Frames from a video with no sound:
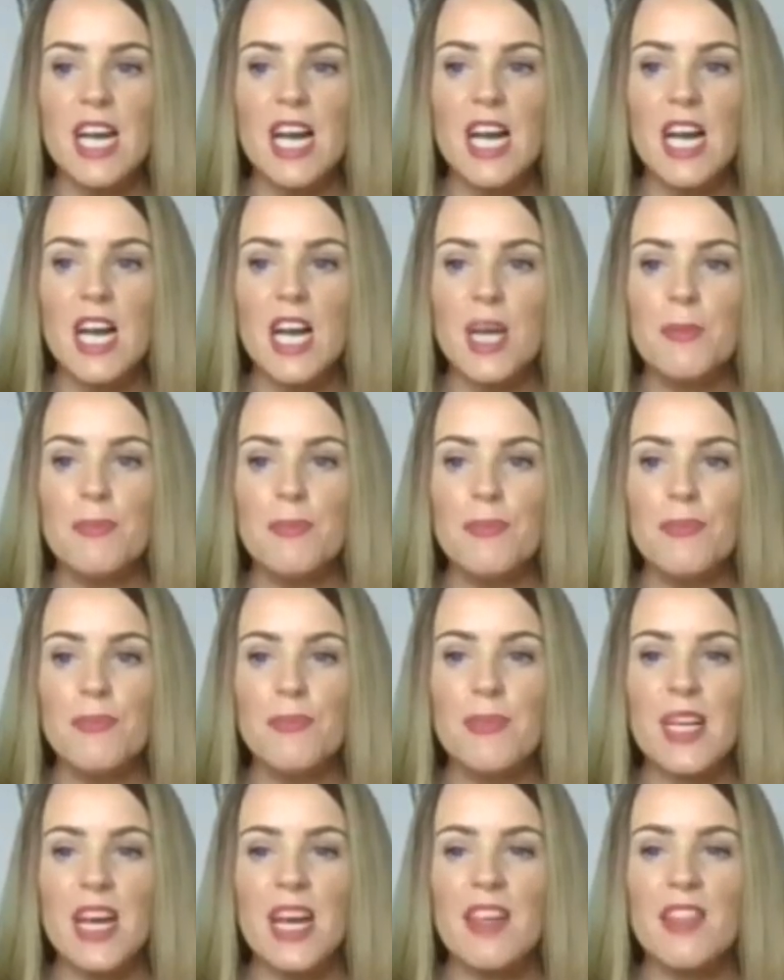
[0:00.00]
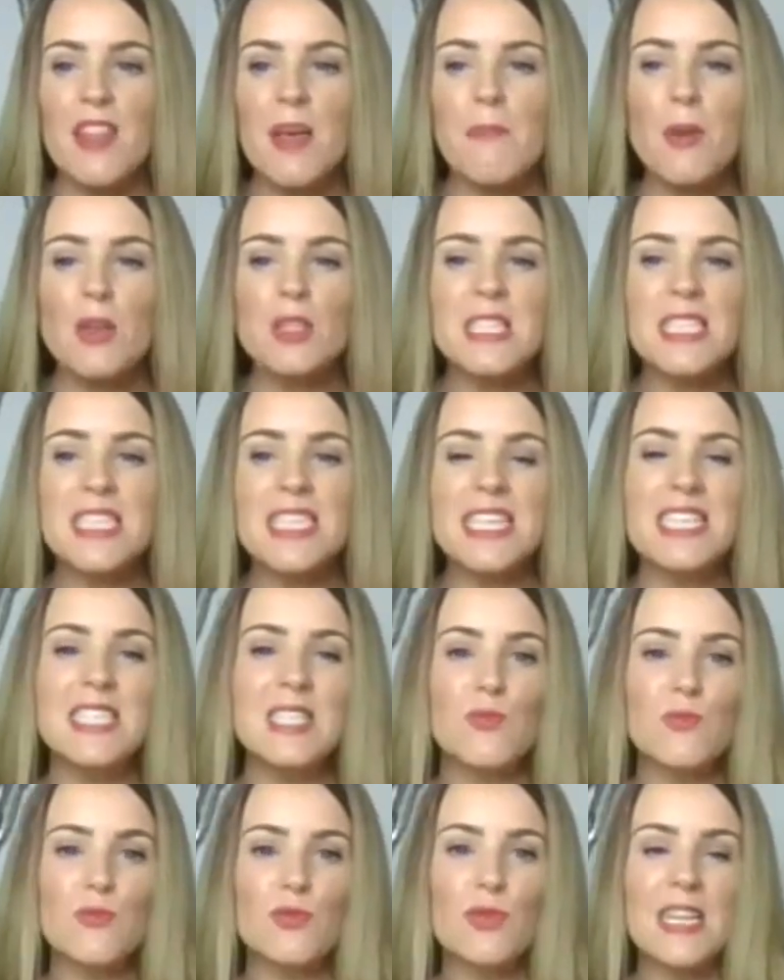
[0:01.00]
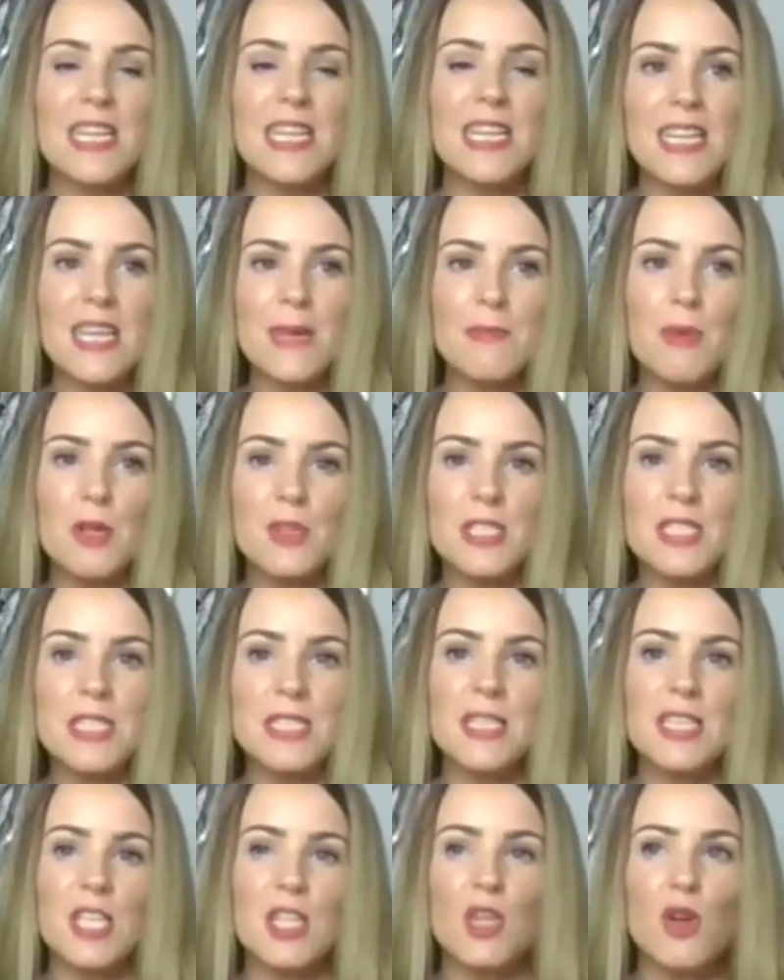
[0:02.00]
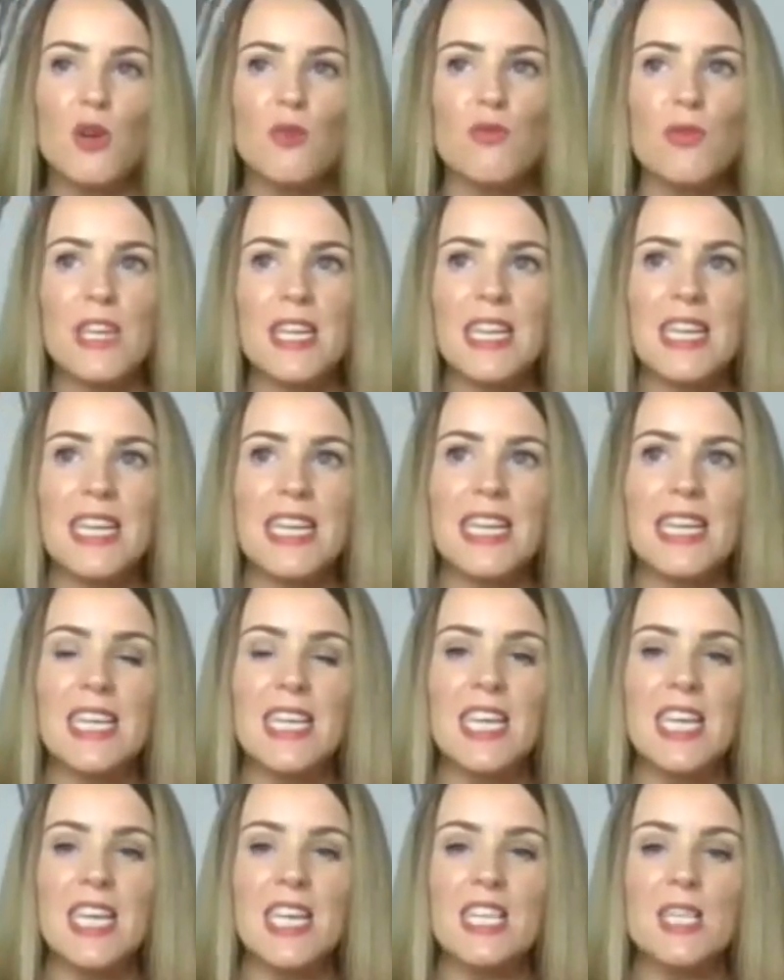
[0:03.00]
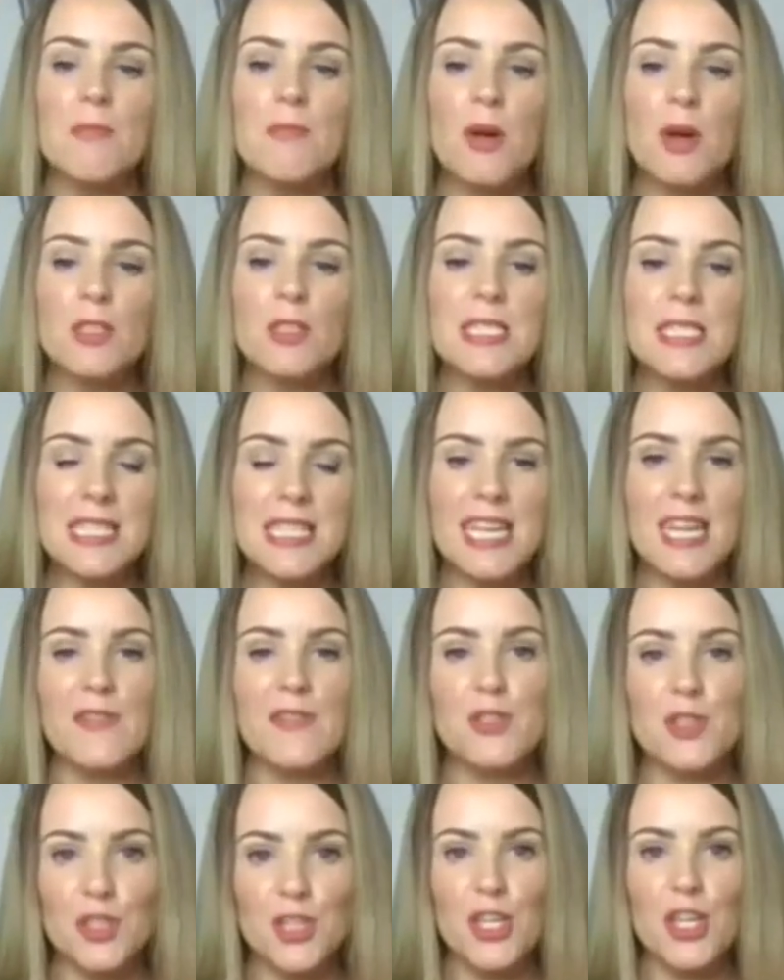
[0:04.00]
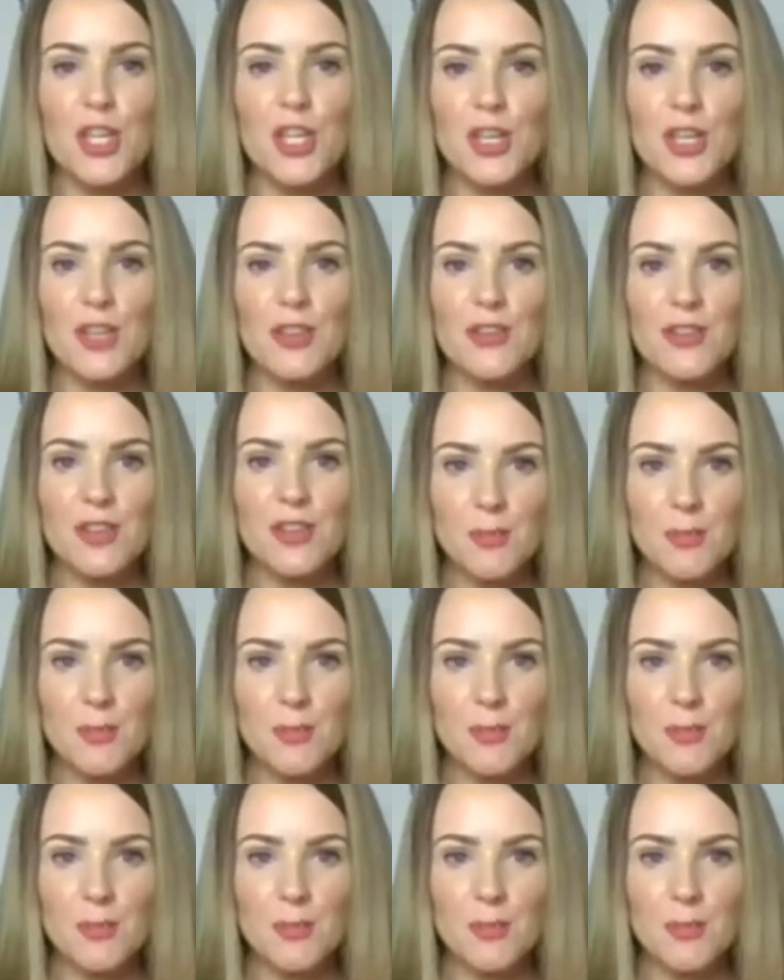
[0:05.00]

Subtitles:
And their body isn't really their body. So they're not really, the body's left on earth.